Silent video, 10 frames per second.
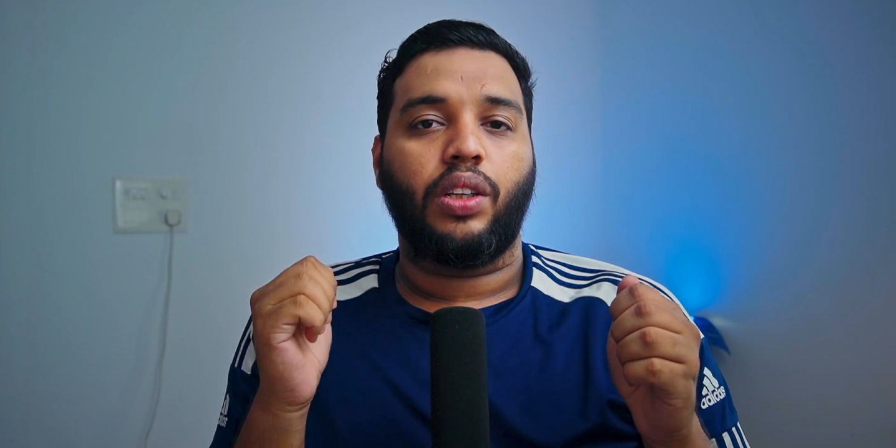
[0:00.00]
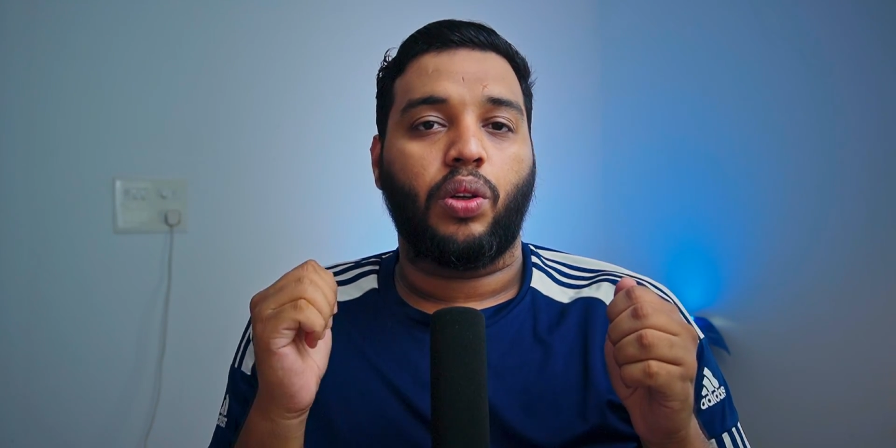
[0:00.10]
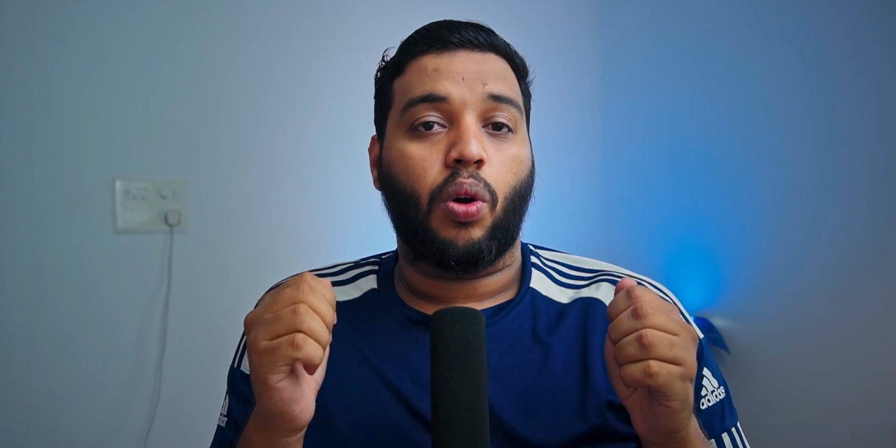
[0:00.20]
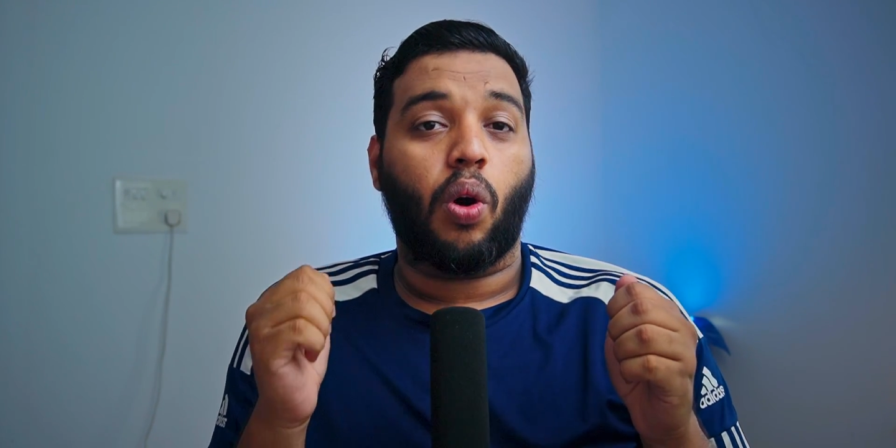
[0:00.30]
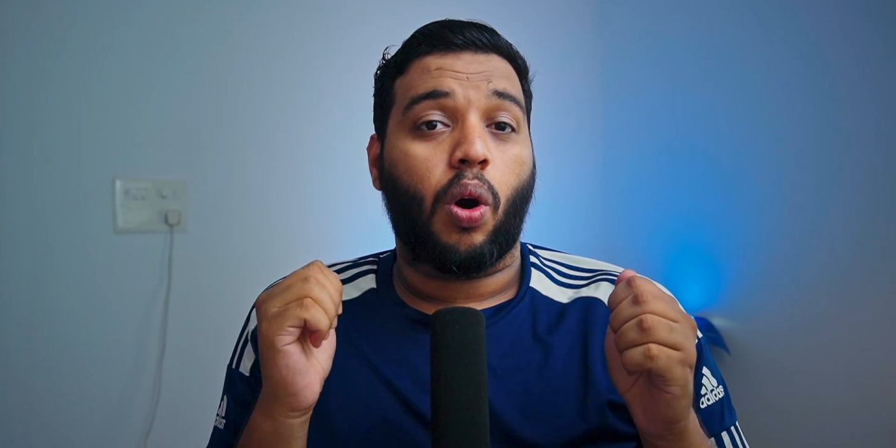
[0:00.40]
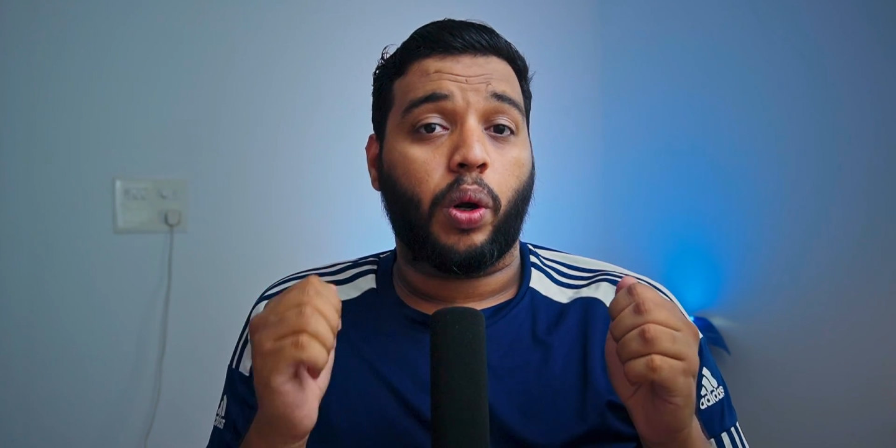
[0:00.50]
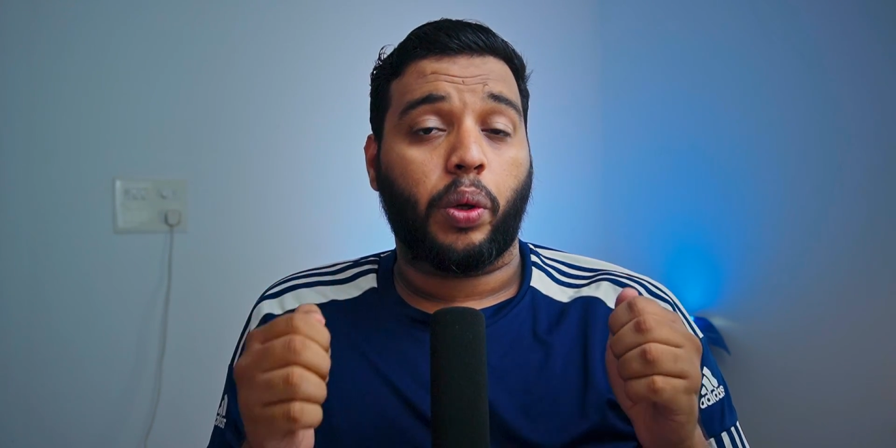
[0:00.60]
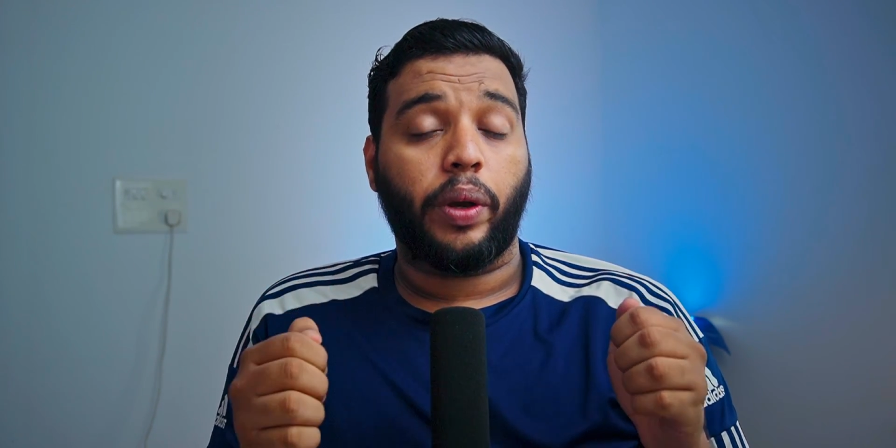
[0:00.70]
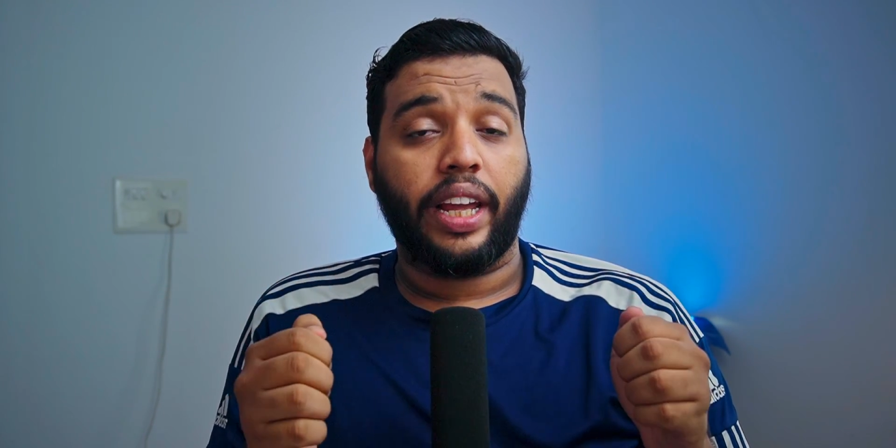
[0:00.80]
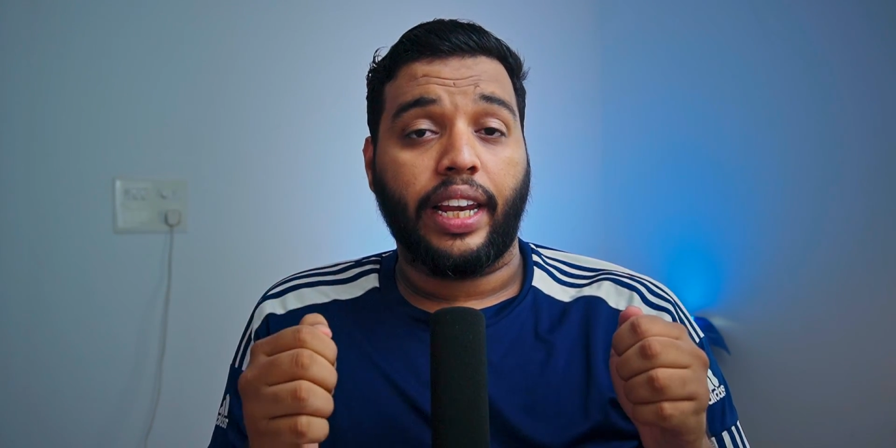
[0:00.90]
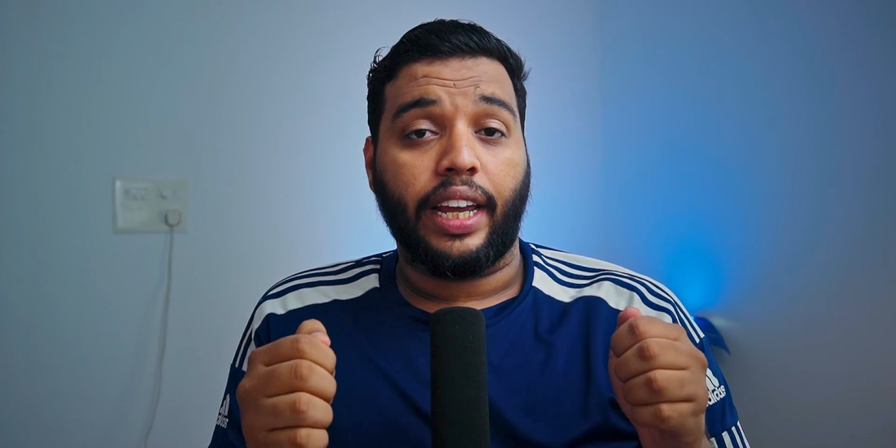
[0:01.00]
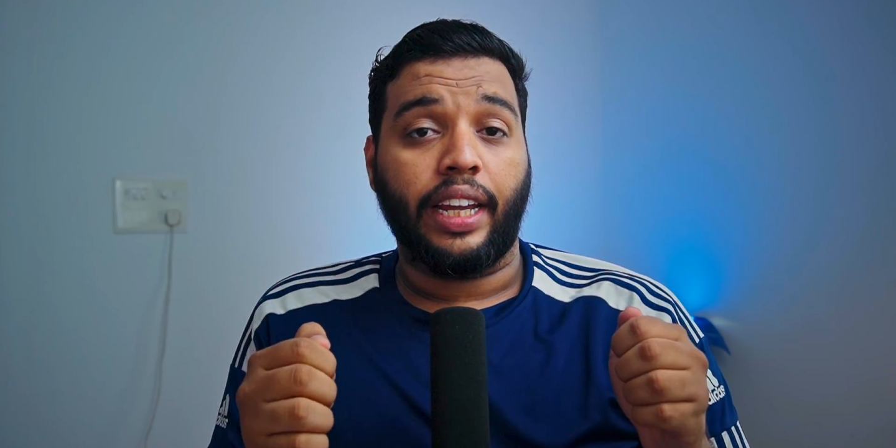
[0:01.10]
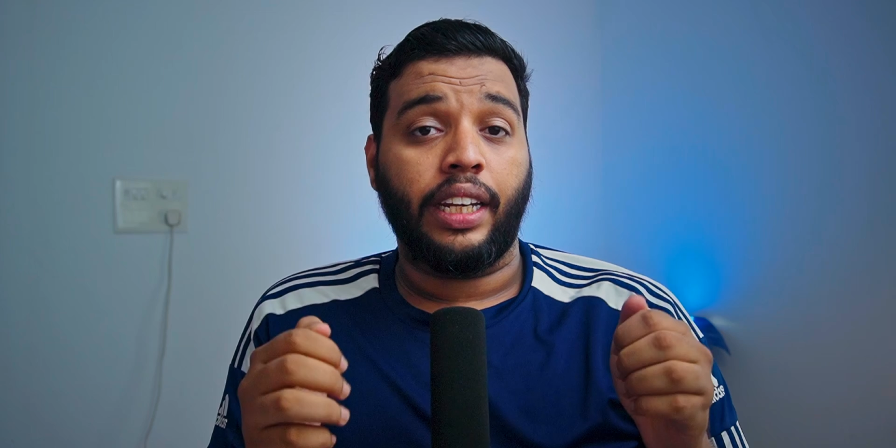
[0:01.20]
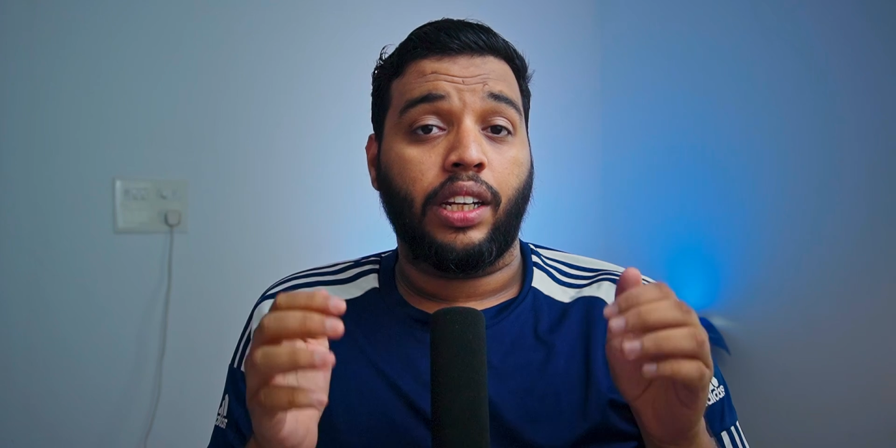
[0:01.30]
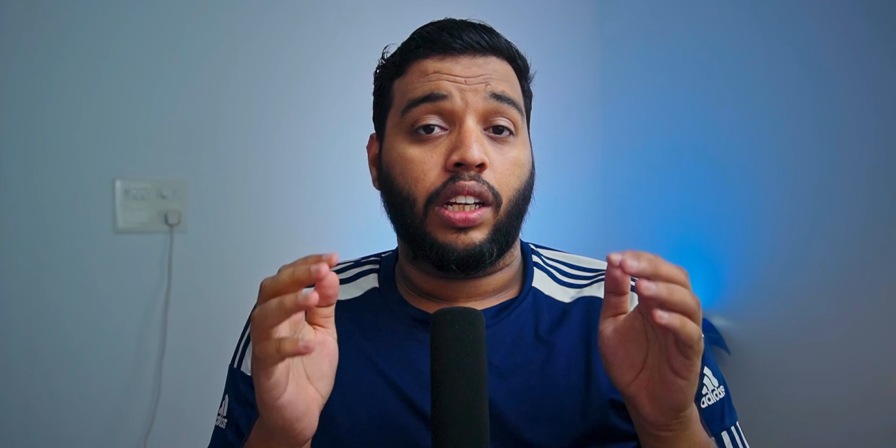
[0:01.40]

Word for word: to auto align